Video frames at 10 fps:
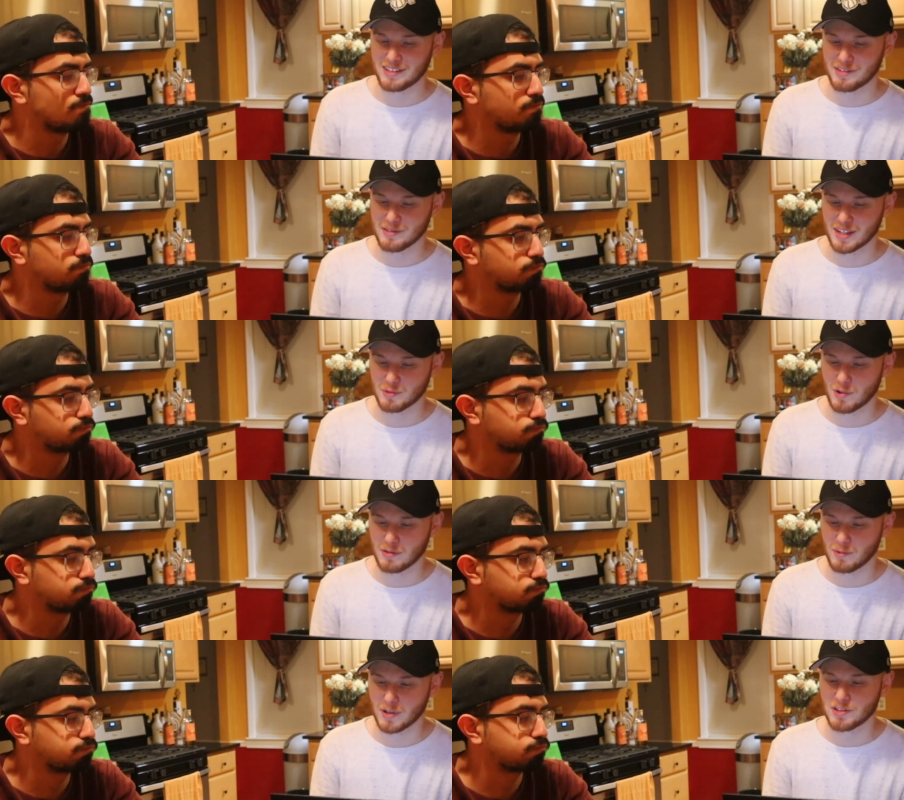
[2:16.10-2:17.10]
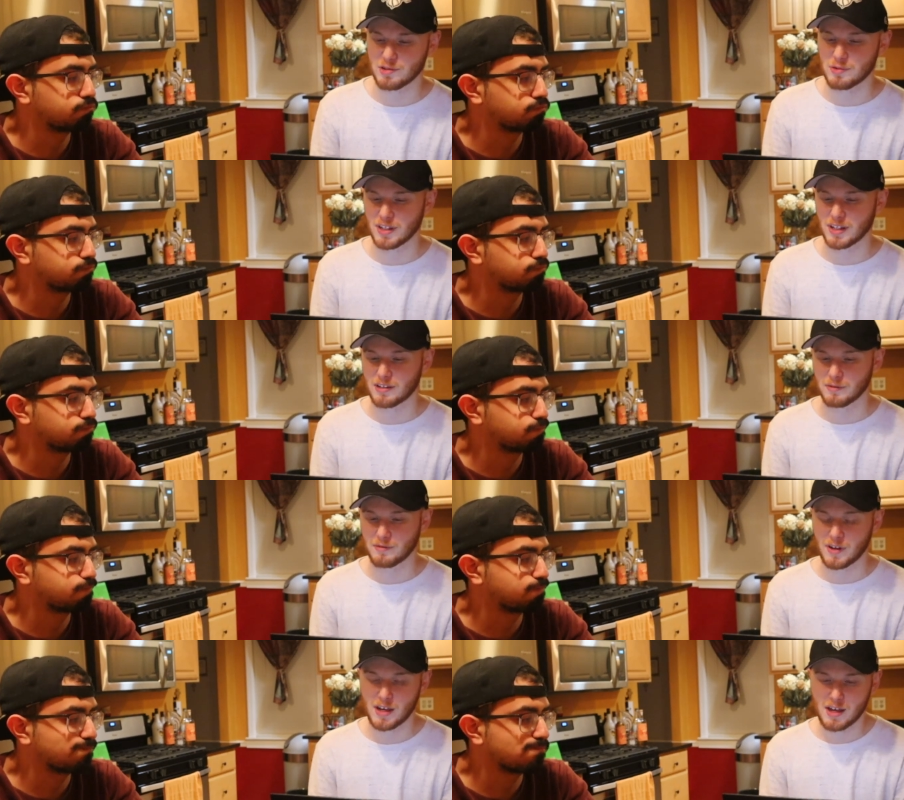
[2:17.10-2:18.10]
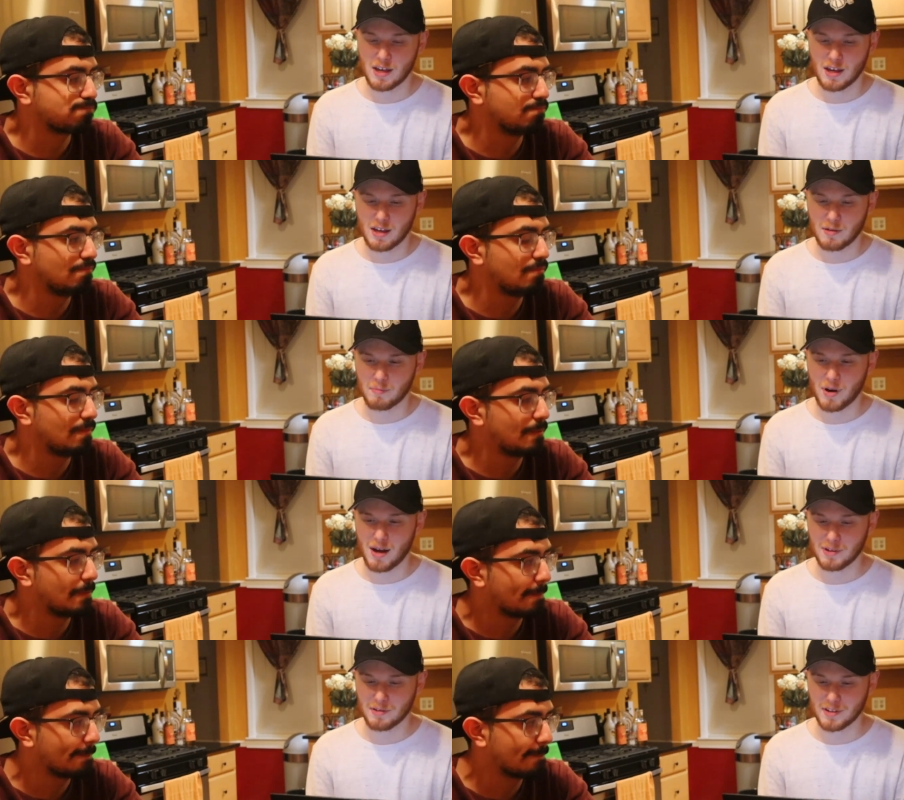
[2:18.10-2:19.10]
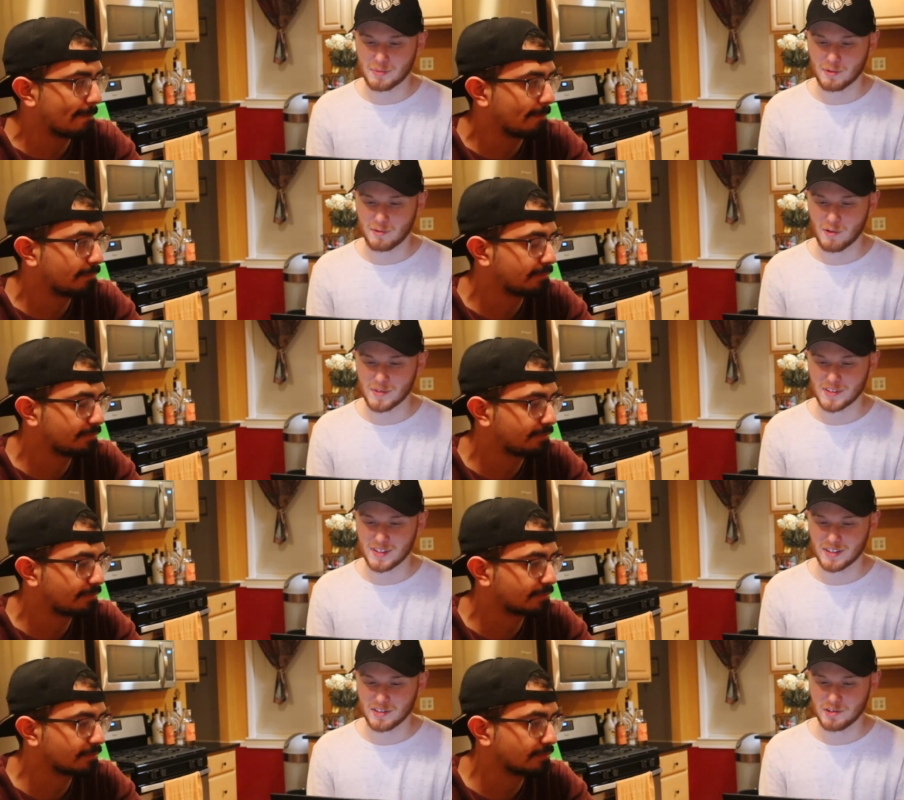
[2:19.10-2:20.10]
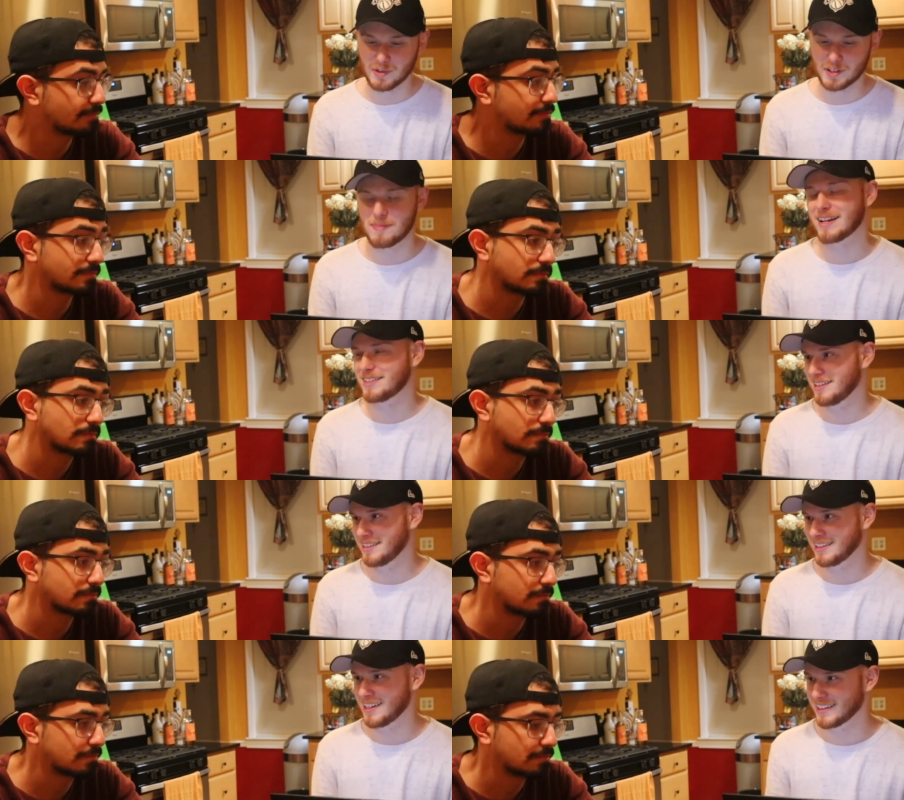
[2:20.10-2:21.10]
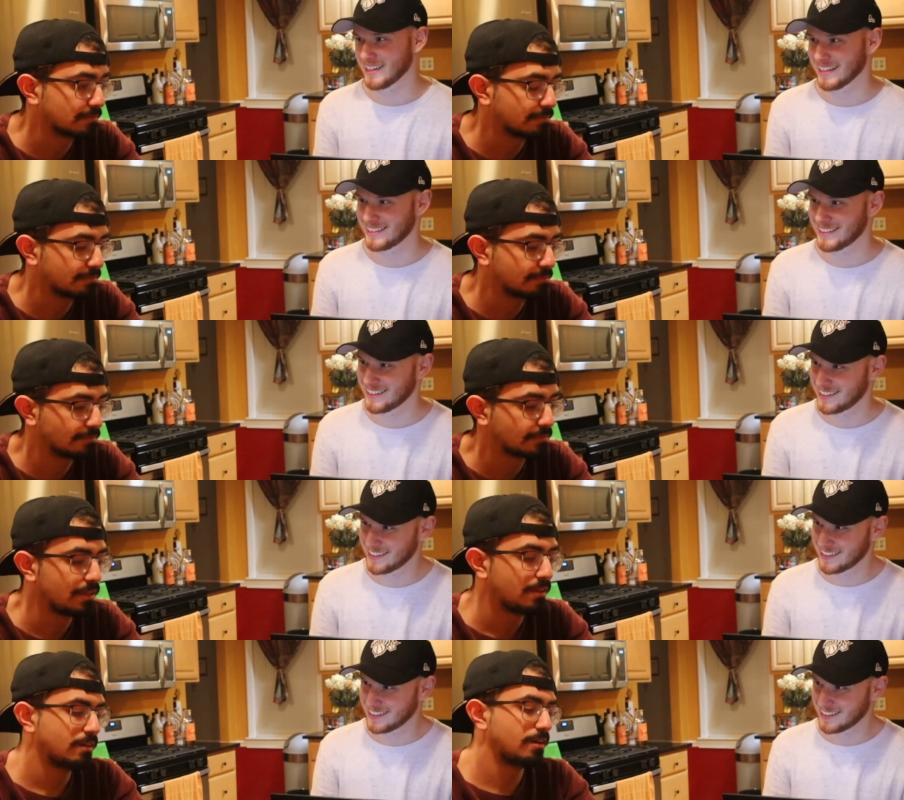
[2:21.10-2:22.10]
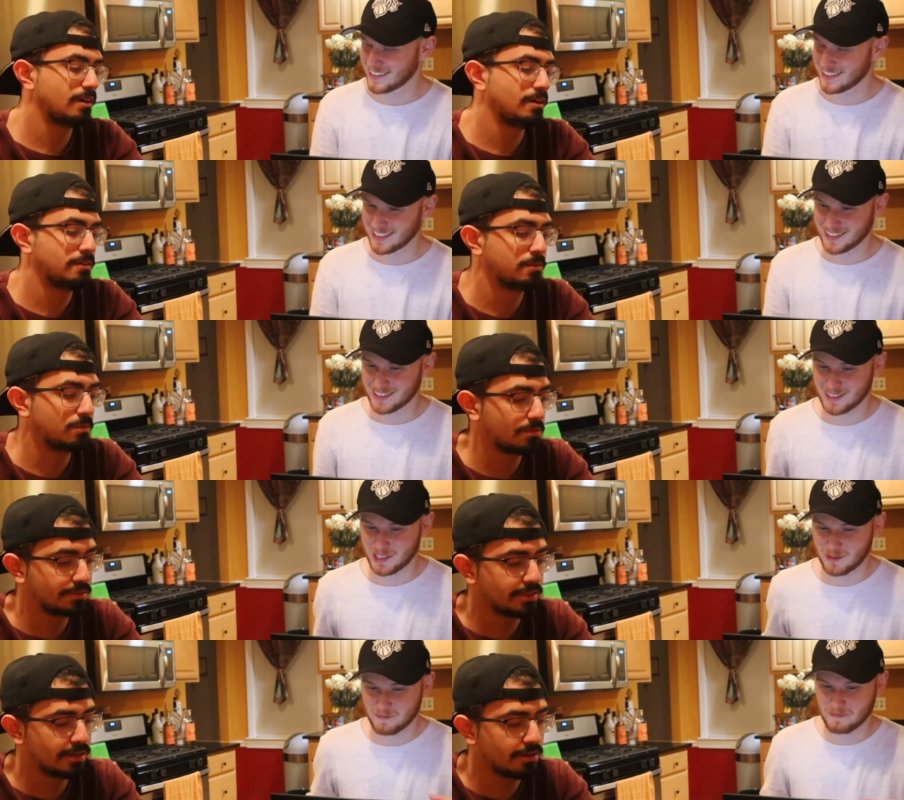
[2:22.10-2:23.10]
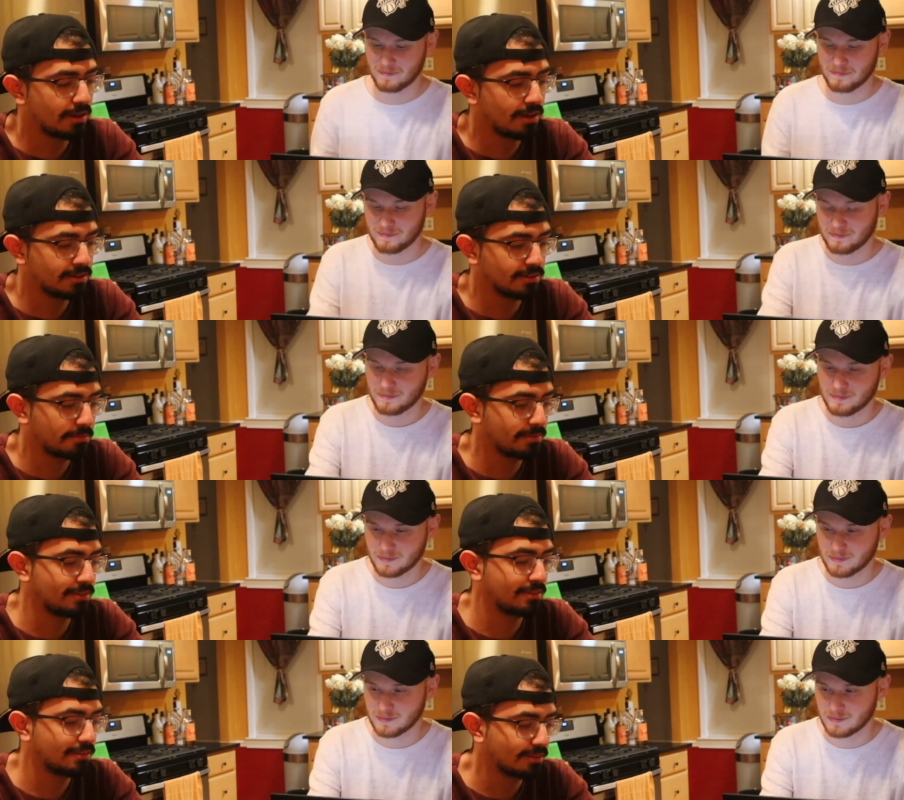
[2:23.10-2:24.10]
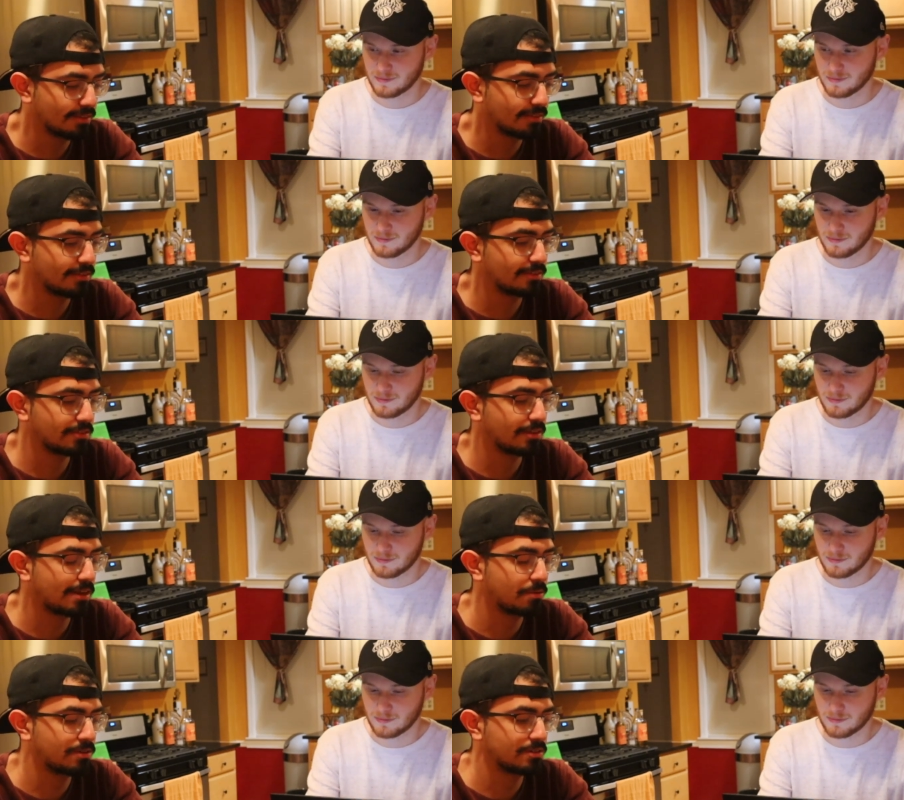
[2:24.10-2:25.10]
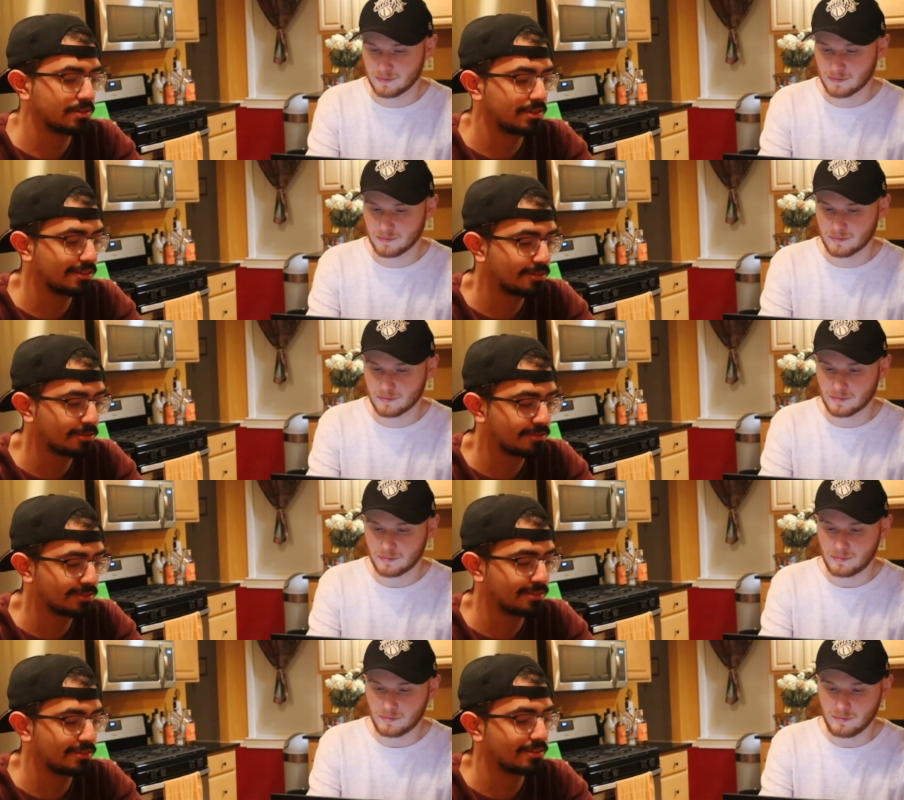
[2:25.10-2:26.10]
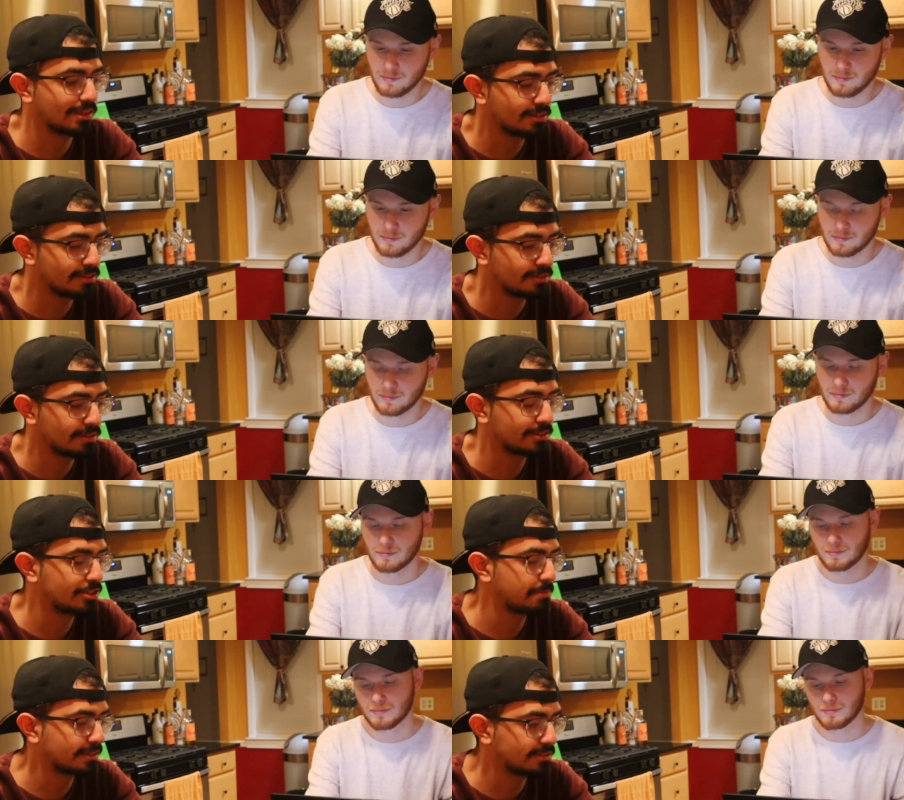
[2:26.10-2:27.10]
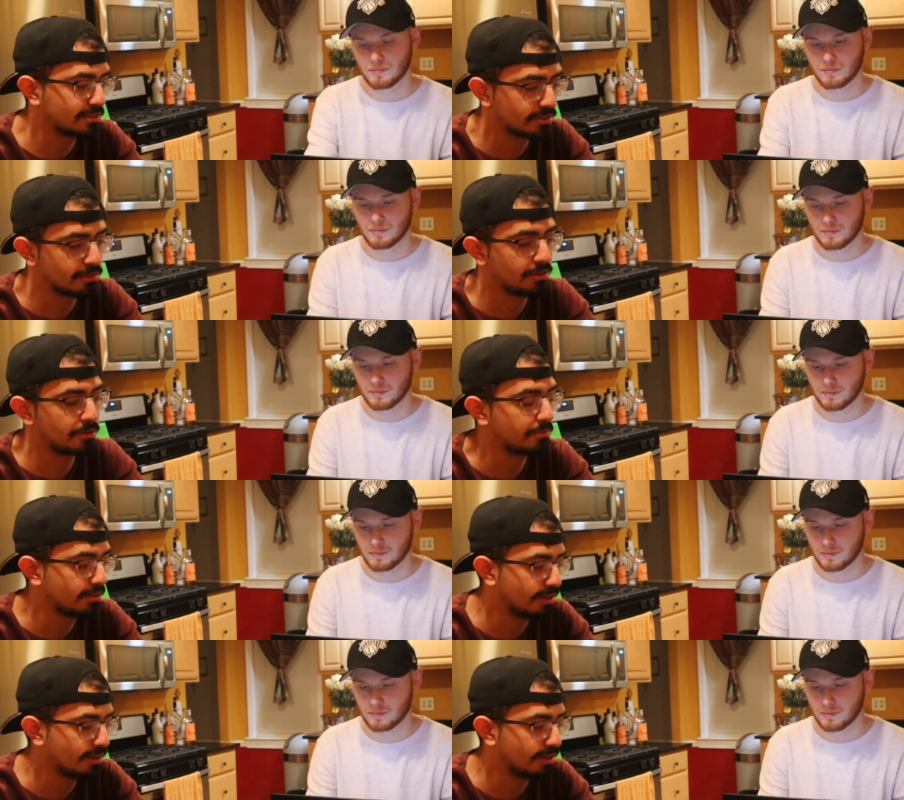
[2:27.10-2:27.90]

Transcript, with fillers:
Speaker 1: you this what, what did you think of bobby green's performance and did you expect something like this
Speaker 2: uh, well no on, i mean i don't want to say no in the sense like i didn't expect this at all but